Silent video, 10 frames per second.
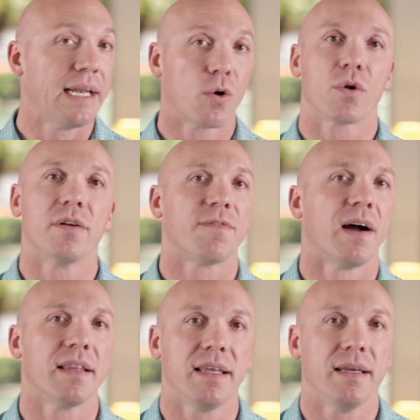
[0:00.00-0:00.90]
In order to
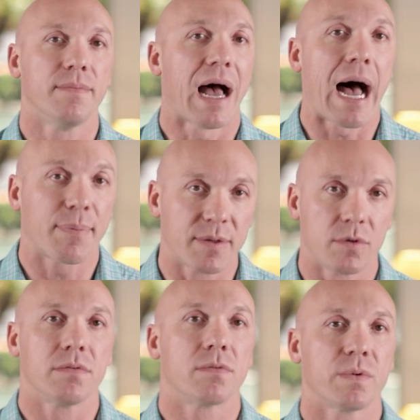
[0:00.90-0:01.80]
find the
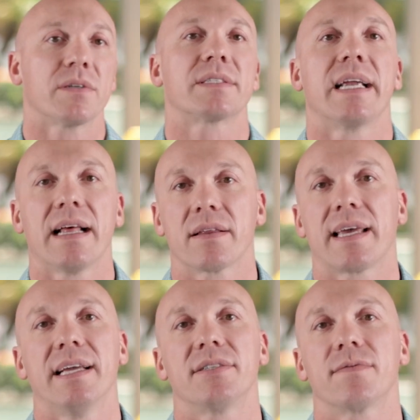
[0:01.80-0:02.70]
optimal real estate
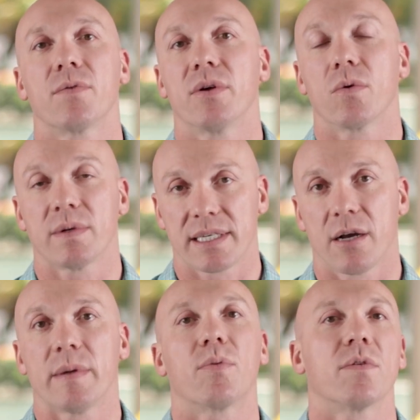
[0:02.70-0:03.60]
allocation for your
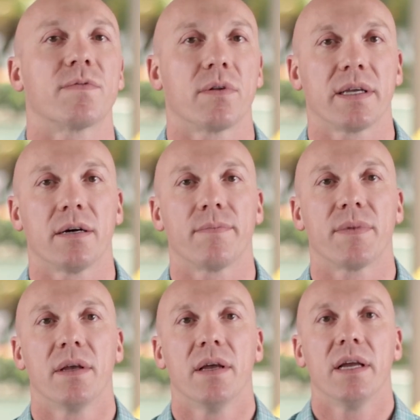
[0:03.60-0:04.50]
retirement portfolio,
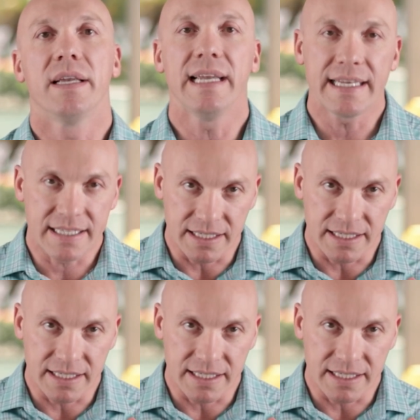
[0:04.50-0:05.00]
you need to